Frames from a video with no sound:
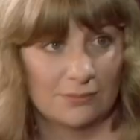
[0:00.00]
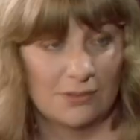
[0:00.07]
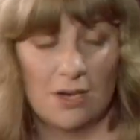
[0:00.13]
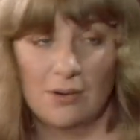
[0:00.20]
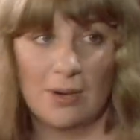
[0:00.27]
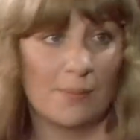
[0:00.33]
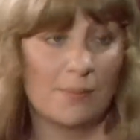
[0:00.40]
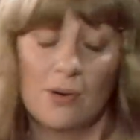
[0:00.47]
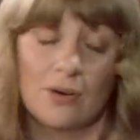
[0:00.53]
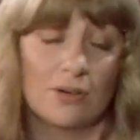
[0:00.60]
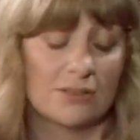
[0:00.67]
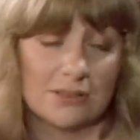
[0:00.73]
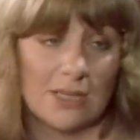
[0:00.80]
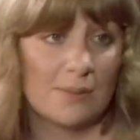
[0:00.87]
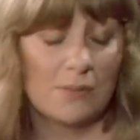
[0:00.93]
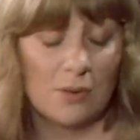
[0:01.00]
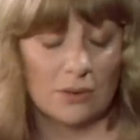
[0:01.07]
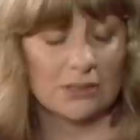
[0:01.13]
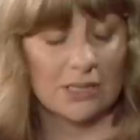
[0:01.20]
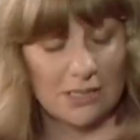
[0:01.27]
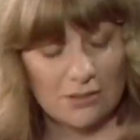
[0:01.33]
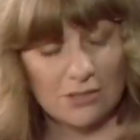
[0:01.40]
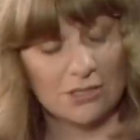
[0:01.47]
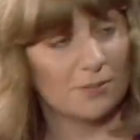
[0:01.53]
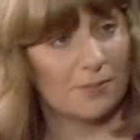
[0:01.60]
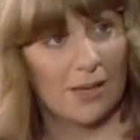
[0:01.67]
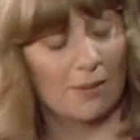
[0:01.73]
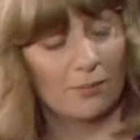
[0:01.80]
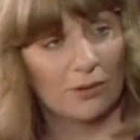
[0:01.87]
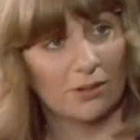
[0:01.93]
you? No, I'm not. I used to be,
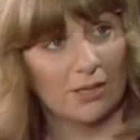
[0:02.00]
I'm not